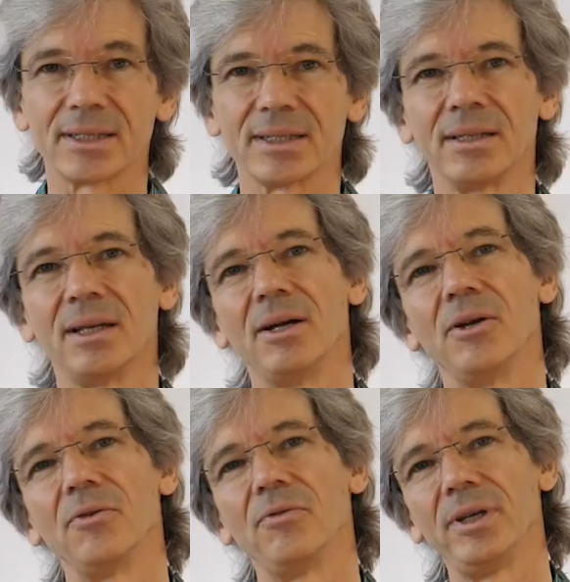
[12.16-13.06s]
on the
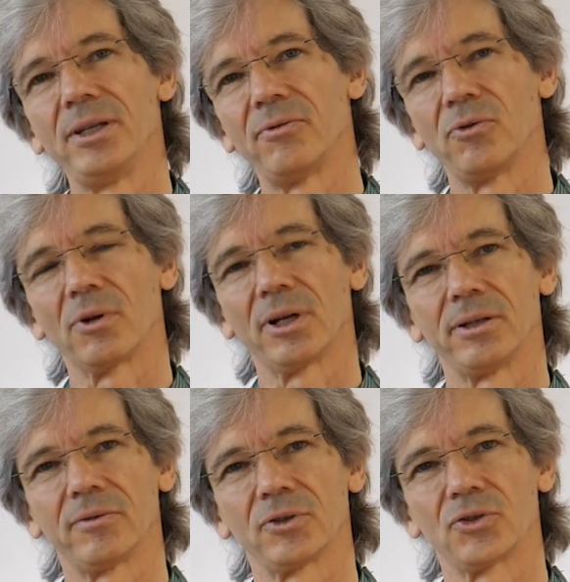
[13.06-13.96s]
rod like
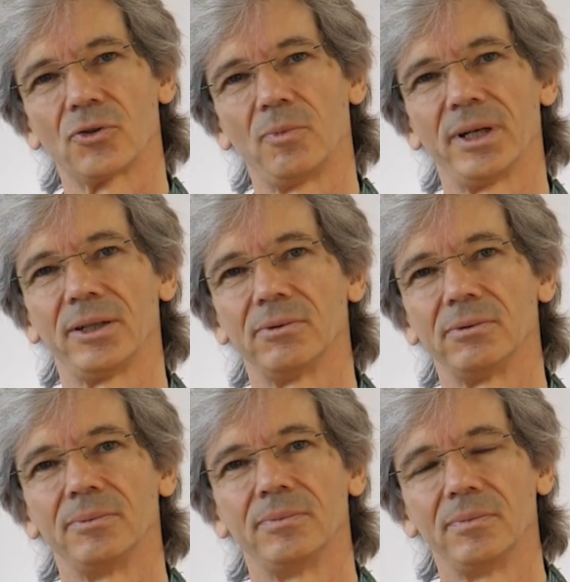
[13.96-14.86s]
birds on a
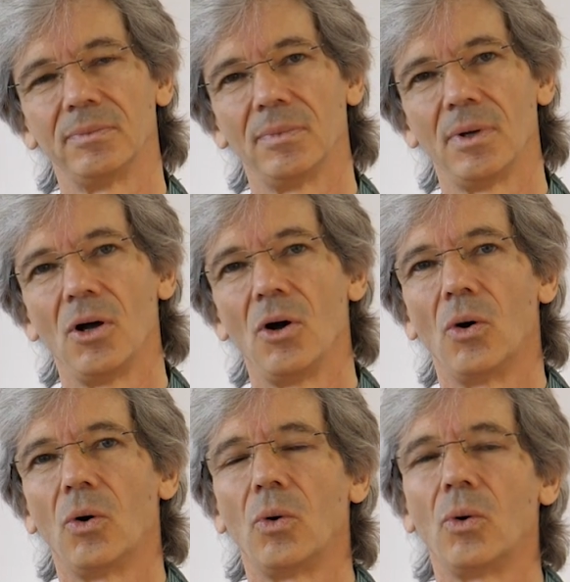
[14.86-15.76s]
wire.
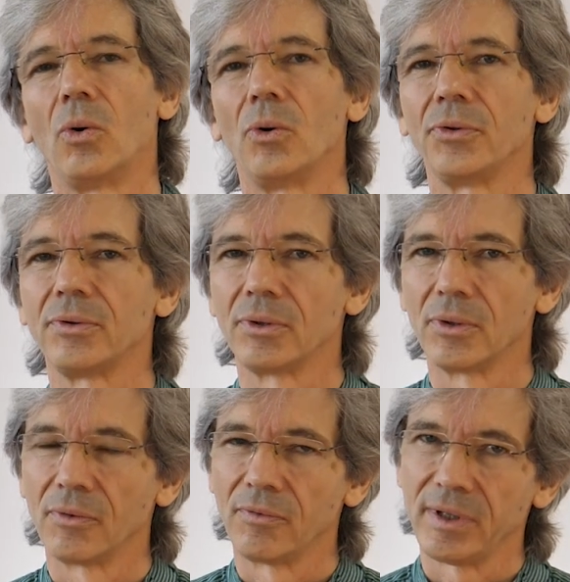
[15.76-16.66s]
How
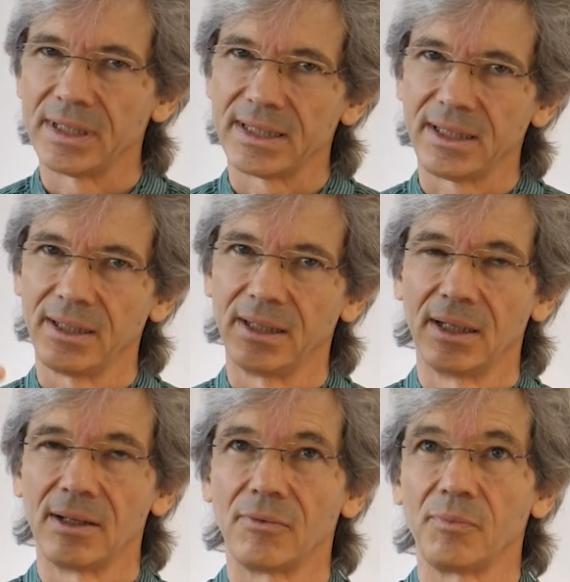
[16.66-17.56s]
in doing
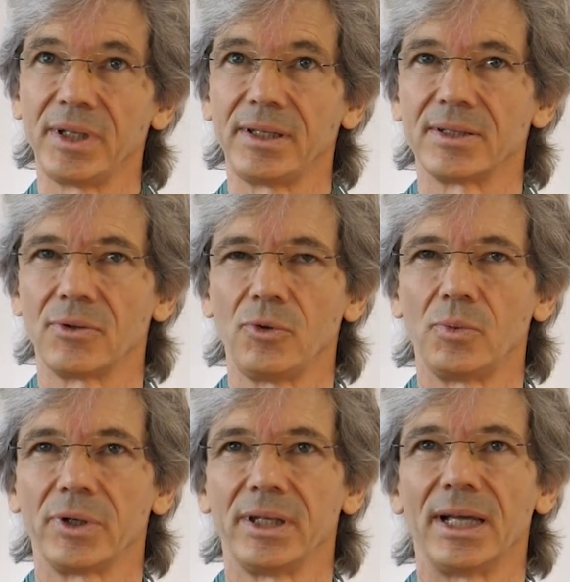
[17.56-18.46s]
it you
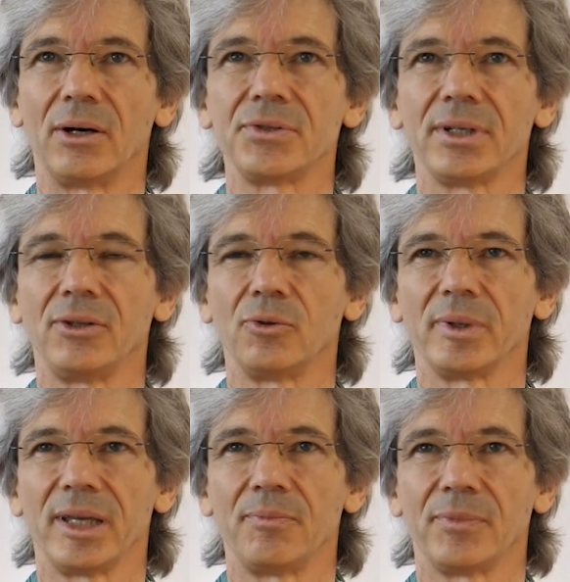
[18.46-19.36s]
extend
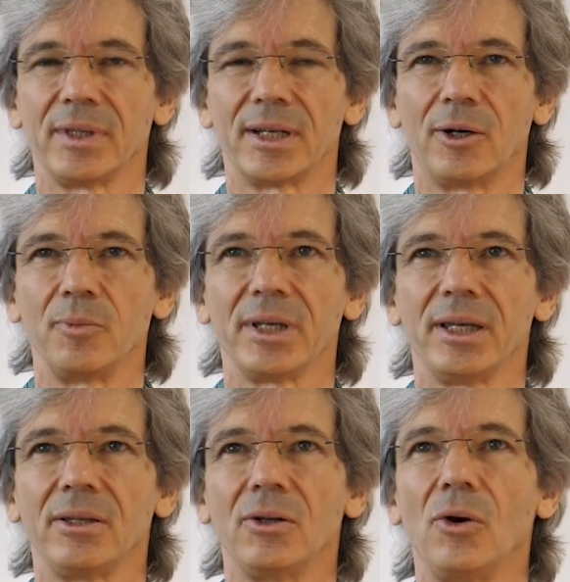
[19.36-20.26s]
yourself into the
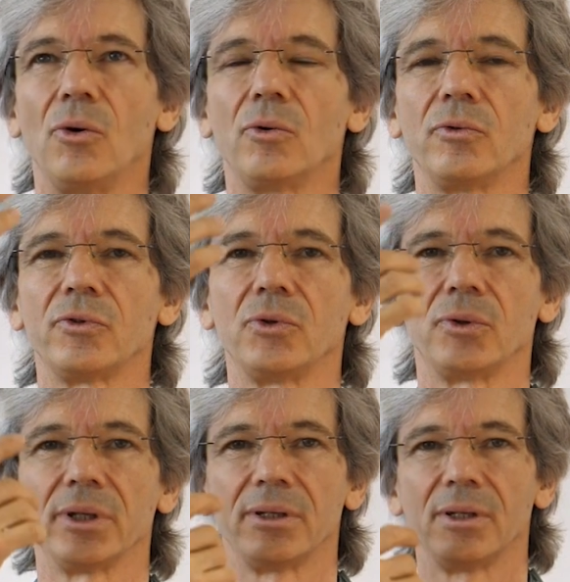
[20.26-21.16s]
surrounding
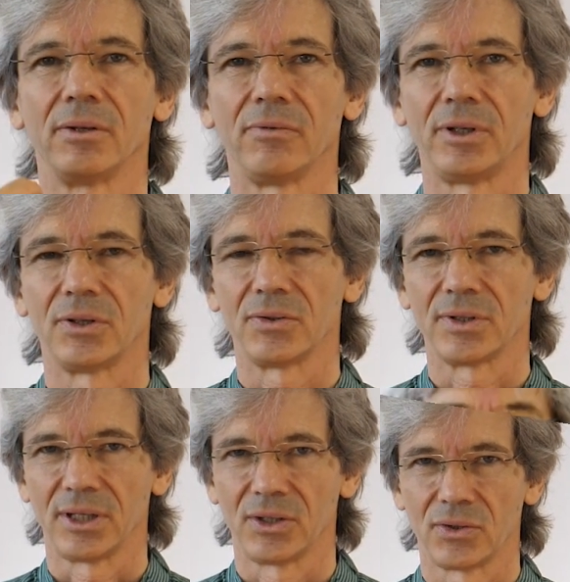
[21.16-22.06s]
space and then,